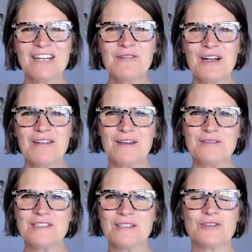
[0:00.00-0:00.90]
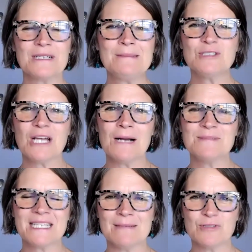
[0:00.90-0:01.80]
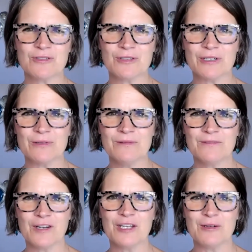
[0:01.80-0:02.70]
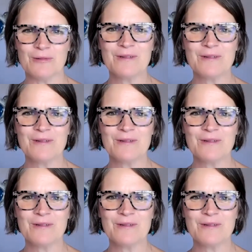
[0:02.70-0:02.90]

of one of those dream jobs come true for you.